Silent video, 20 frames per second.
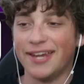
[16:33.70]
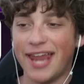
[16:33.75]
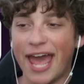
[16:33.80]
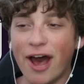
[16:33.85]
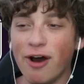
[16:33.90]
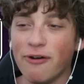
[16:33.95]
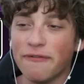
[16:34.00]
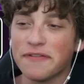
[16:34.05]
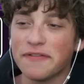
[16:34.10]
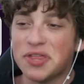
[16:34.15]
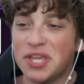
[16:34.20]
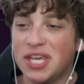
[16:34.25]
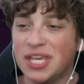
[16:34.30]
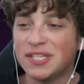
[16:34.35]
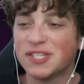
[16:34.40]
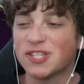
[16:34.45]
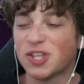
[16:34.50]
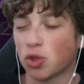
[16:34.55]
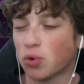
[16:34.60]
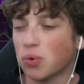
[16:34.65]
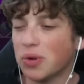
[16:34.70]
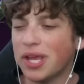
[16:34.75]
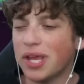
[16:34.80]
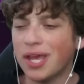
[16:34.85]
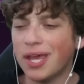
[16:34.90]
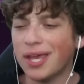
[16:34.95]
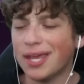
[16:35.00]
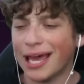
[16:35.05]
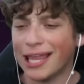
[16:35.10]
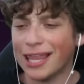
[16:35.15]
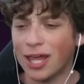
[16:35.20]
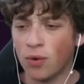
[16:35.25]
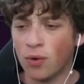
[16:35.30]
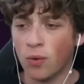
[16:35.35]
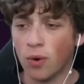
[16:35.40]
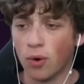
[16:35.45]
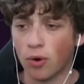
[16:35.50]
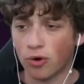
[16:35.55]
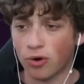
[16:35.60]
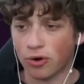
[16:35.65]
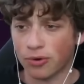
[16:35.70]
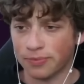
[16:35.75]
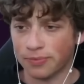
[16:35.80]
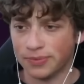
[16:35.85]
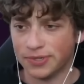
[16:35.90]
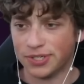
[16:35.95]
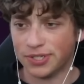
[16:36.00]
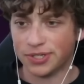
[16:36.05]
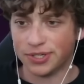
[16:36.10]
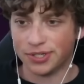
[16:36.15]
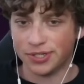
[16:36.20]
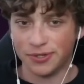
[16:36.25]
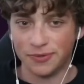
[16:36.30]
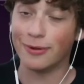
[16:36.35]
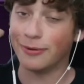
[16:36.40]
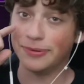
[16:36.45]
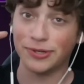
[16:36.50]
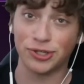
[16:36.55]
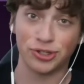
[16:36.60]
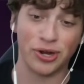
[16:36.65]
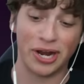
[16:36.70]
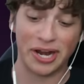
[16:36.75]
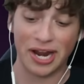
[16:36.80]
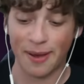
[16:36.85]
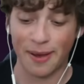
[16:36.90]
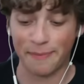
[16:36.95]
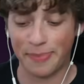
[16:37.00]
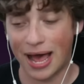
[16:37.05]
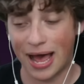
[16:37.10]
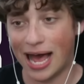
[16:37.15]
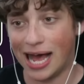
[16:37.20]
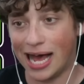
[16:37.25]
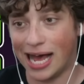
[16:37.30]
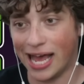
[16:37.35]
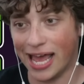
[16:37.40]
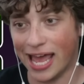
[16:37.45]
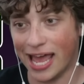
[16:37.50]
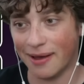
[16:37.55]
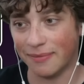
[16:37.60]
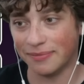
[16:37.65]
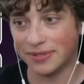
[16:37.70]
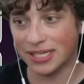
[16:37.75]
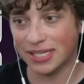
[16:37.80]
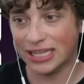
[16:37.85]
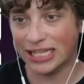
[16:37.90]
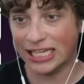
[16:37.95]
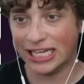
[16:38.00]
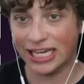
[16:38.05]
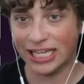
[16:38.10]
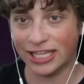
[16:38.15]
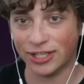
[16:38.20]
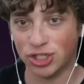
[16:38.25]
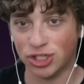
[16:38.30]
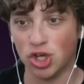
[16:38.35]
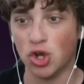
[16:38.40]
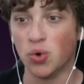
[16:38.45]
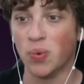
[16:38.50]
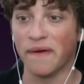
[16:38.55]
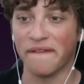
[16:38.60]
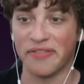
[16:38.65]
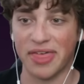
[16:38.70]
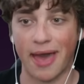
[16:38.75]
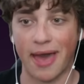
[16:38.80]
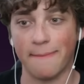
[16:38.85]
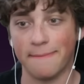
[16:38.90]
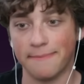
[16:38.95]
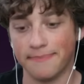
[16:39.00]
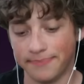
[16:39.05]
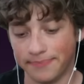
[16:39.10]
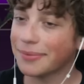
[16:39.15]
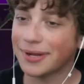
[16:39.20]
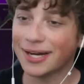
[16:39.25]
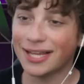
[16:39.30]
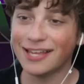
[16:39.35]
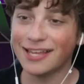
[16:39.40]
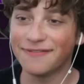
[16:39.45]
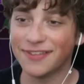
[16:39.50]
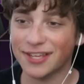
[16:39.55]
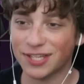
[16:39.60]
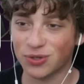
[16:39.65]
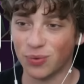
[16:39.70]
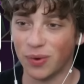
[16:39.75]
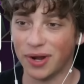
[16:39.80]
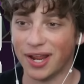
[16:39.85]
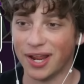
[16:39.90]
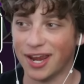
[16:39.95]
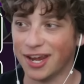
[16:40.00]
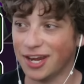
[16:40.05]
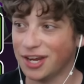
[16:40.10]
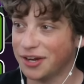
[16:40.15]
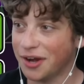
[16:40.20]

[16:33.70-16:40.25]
Now for these 3 yellow orbs. I'm gonna be straight up, I am deleting 2 of them. But I'm gonna leave this one in.